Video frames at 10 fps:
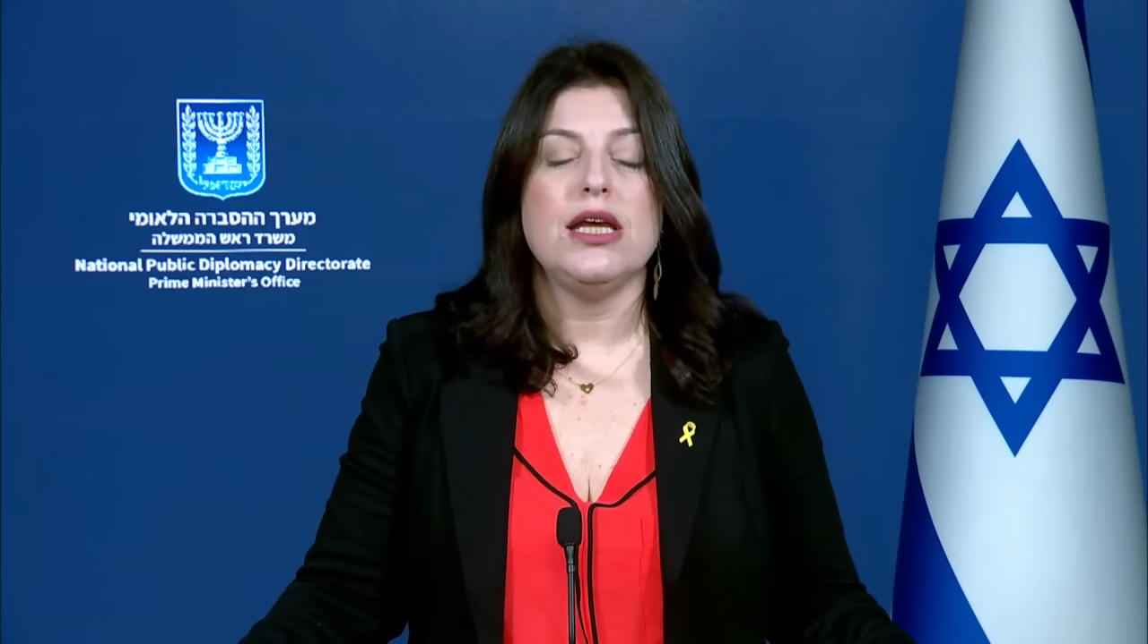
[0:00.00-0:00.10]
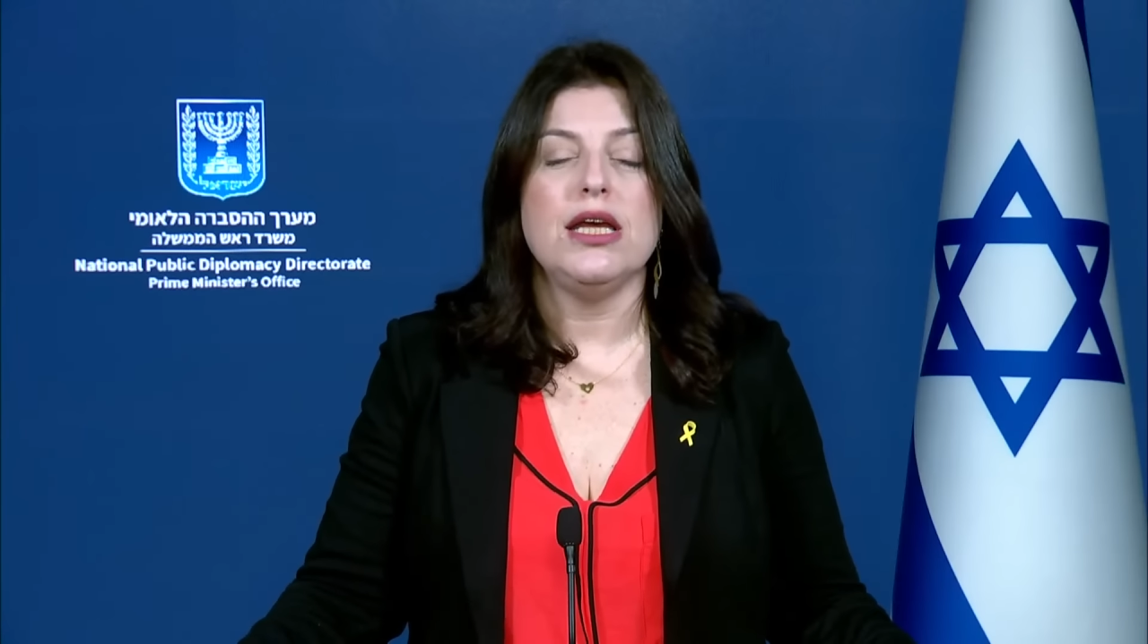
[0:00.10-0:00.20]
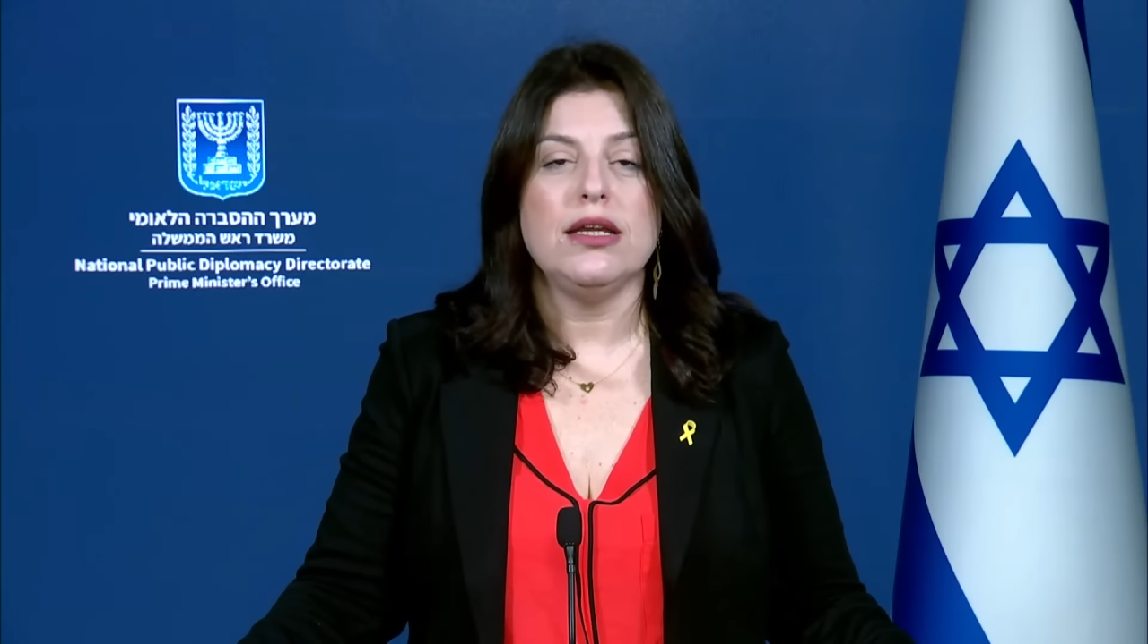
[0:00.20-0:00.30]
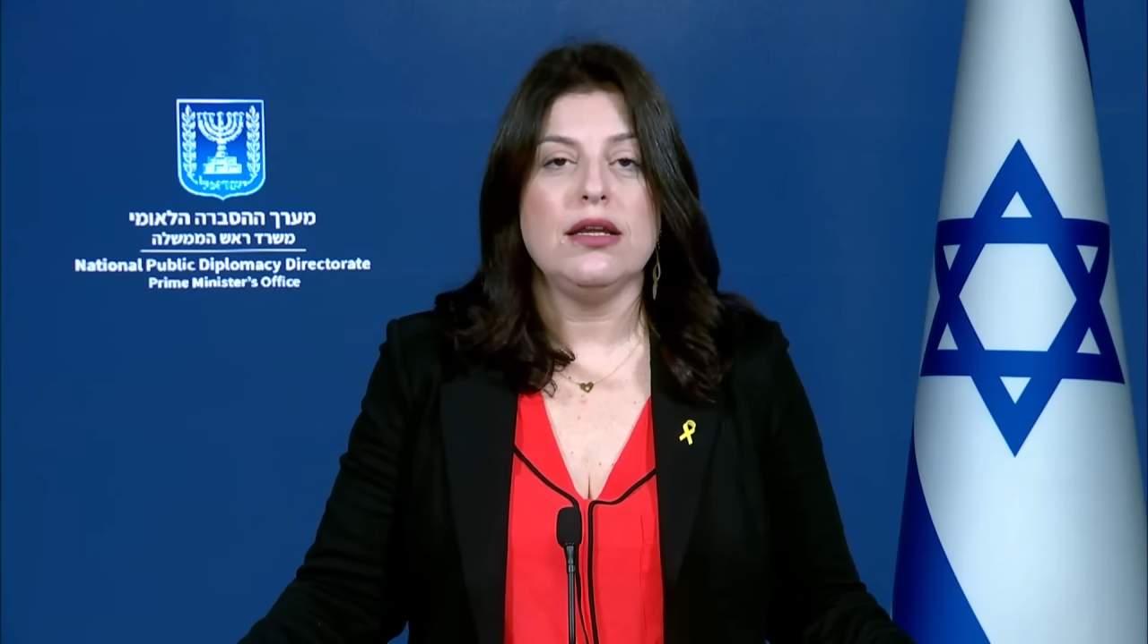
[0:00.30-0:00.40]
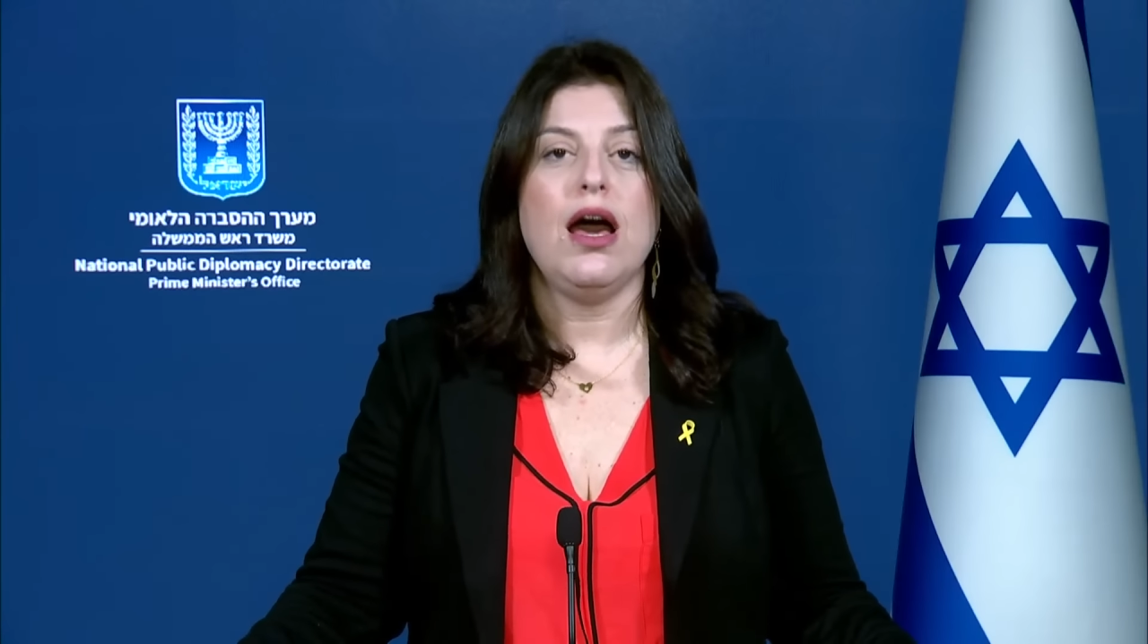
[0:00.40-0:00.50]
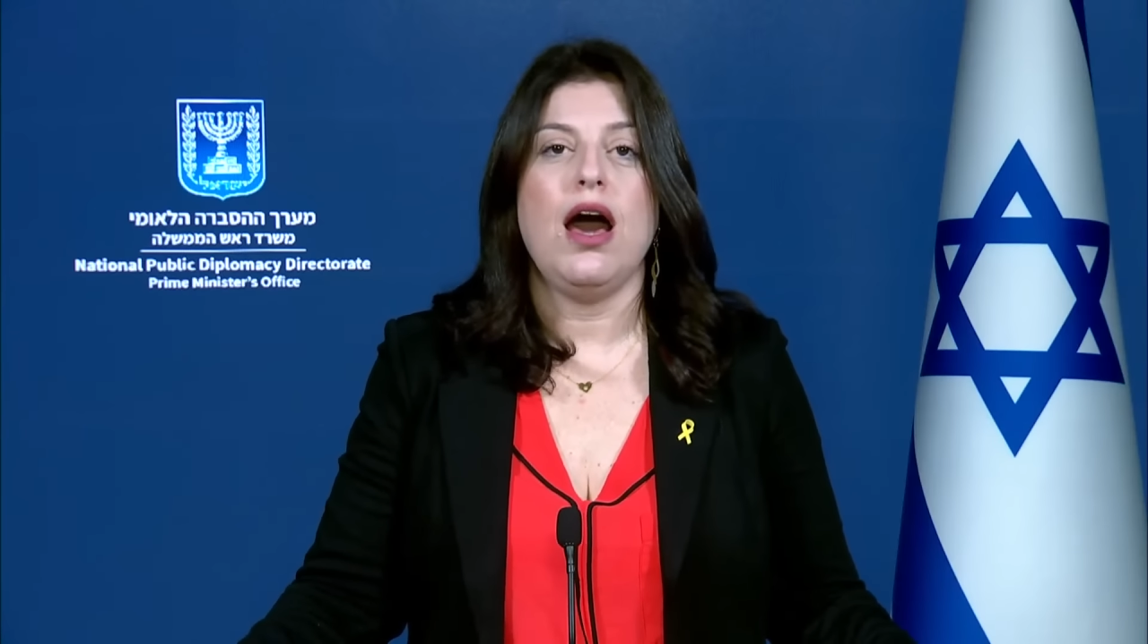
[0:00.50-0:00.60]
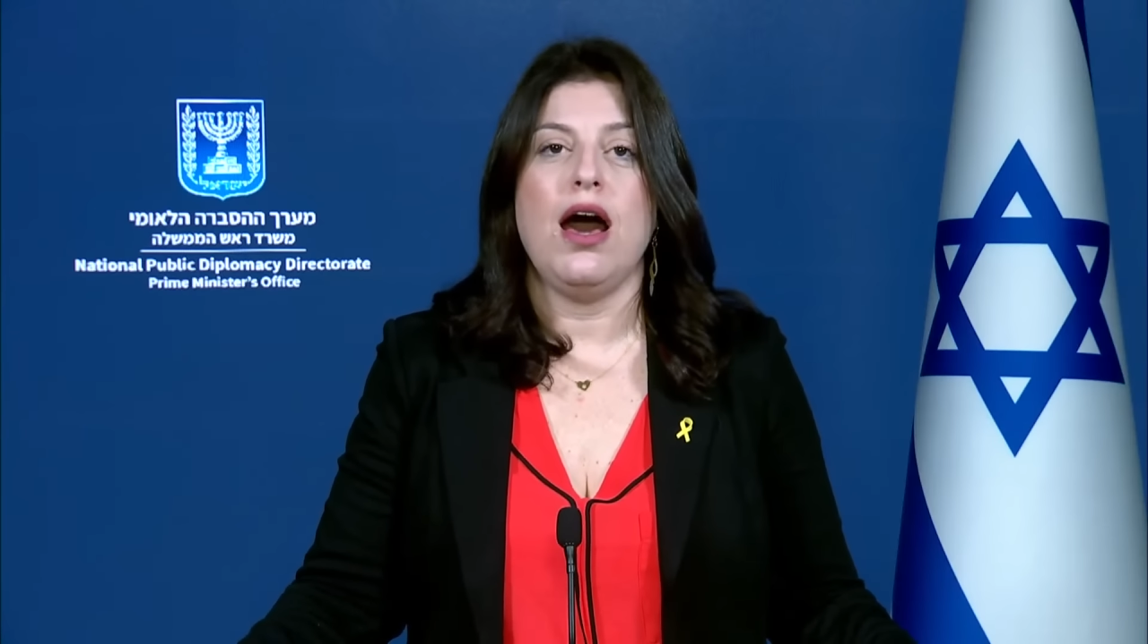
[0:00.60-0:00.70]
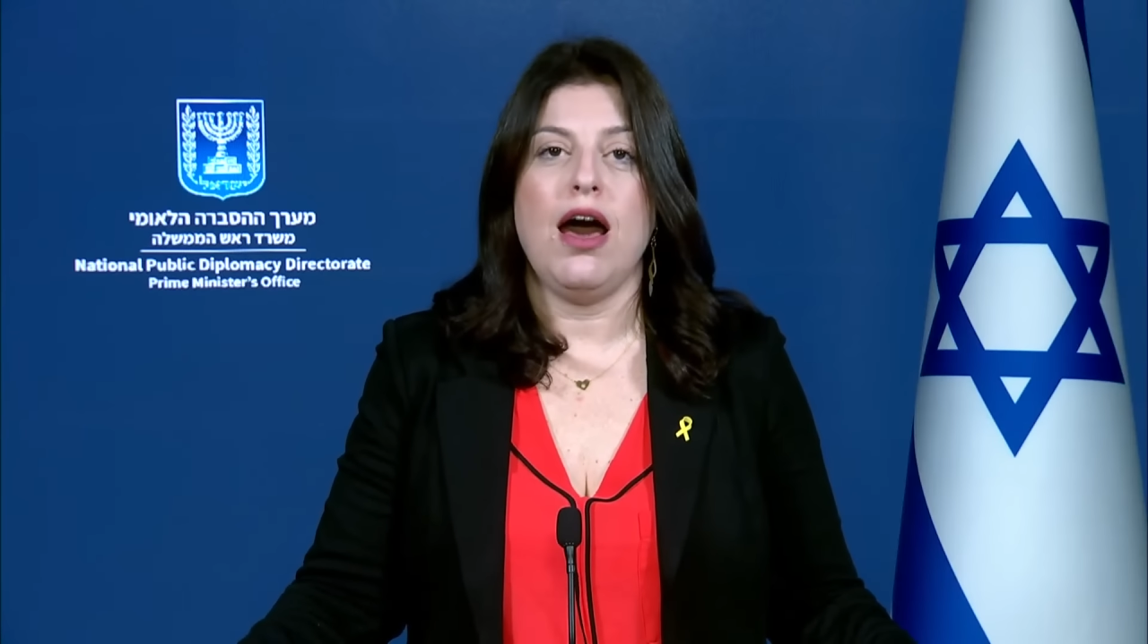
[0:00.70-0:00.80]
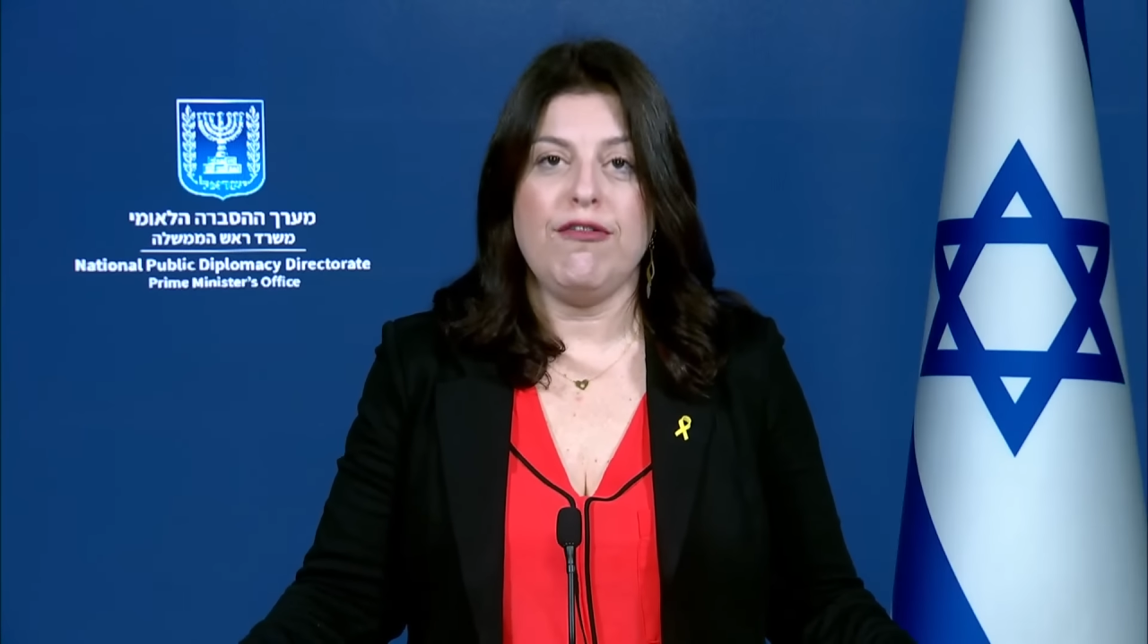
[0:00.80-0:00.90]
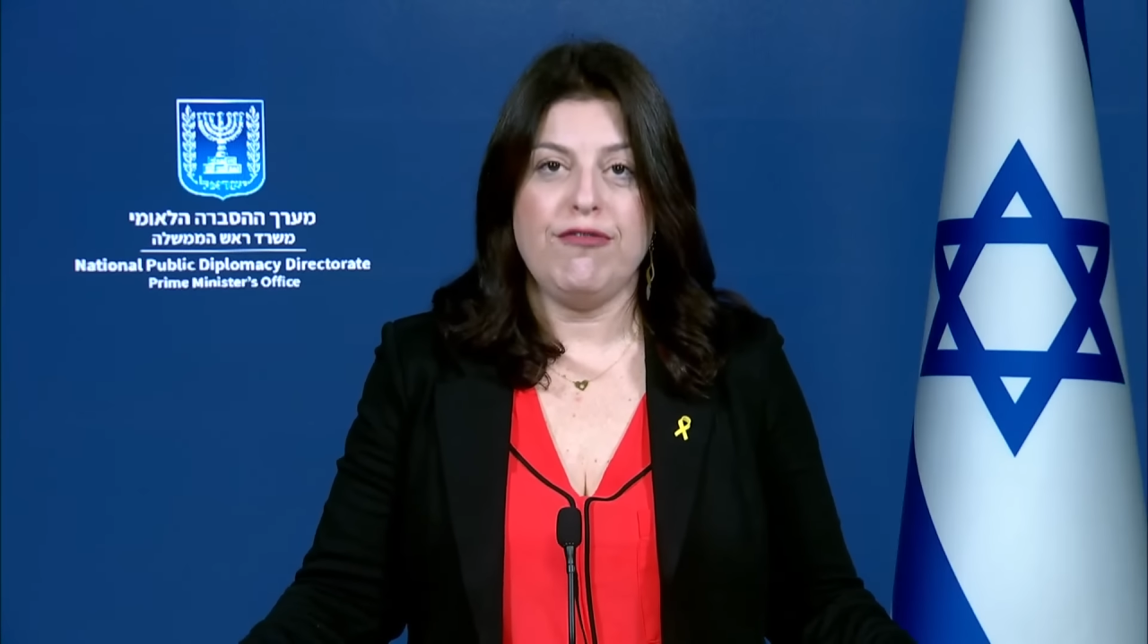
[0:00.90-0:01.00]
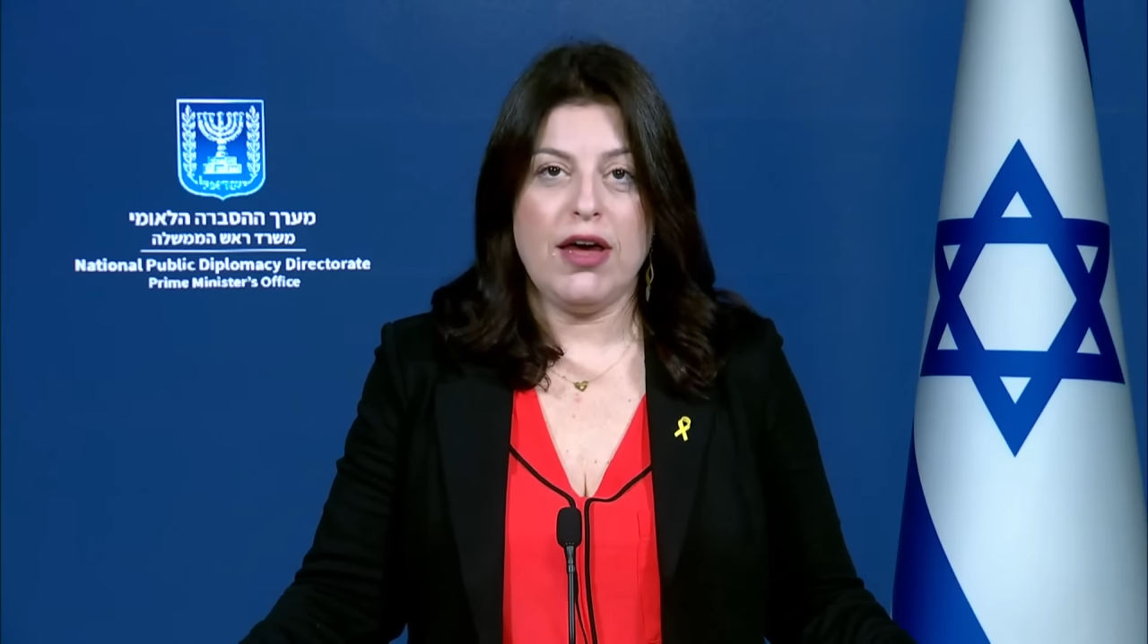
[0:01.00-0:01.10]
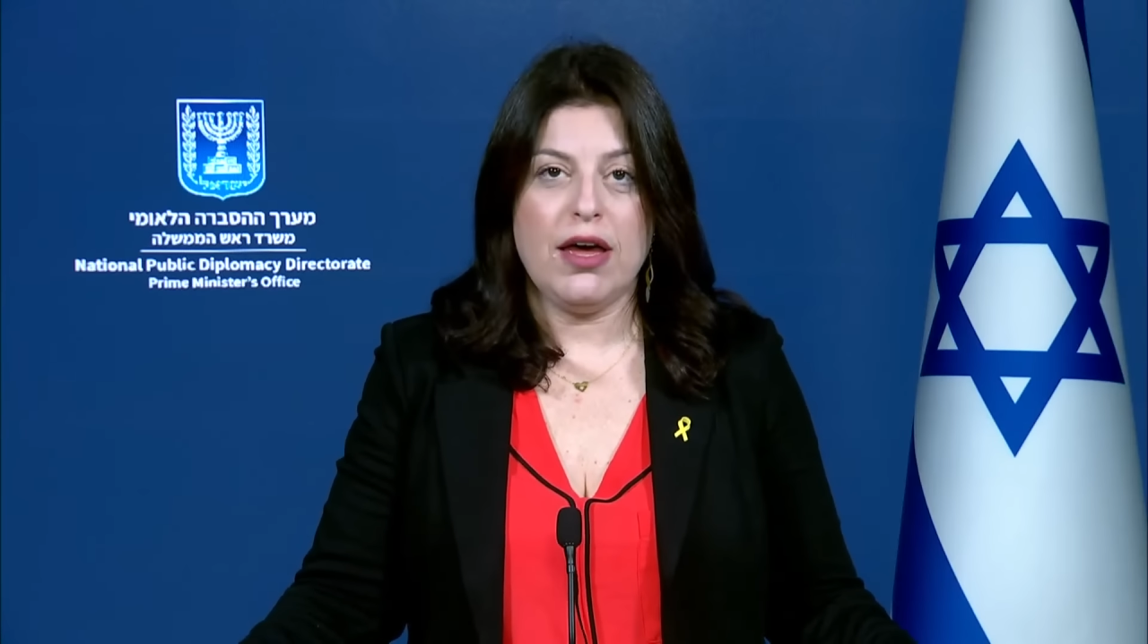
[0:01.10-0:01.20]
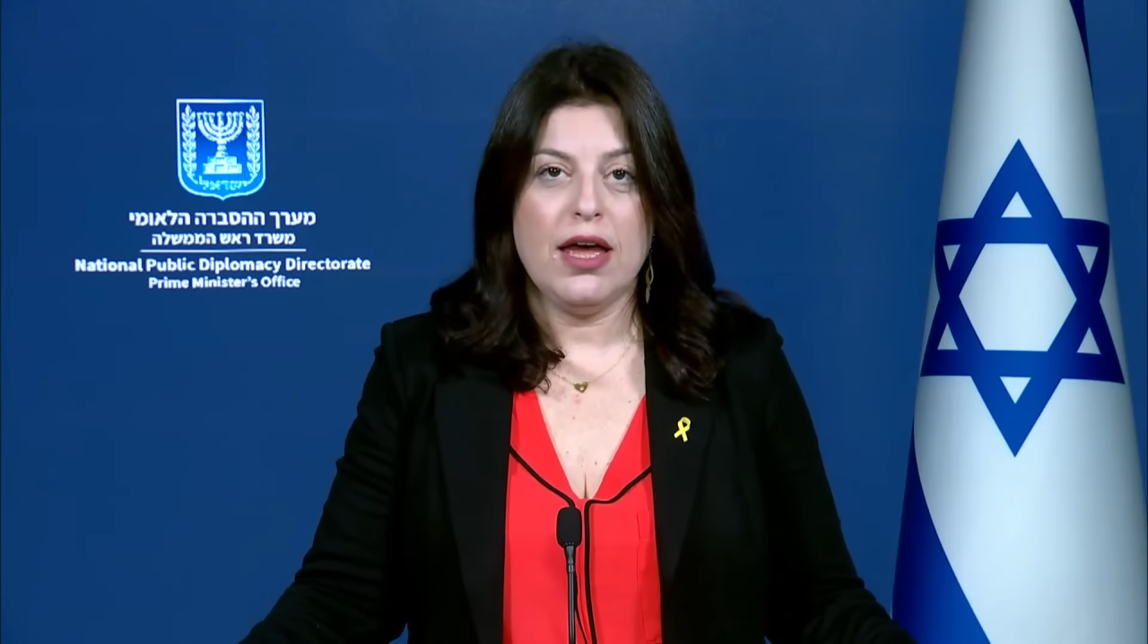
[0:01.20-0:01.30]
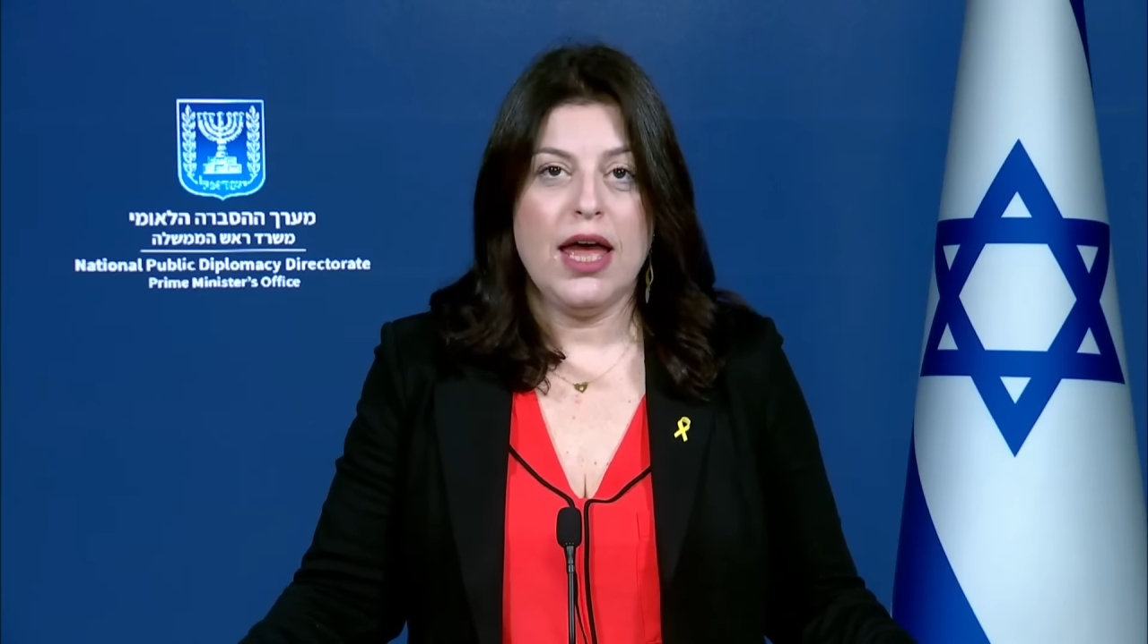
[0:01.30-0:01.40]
in Rafah.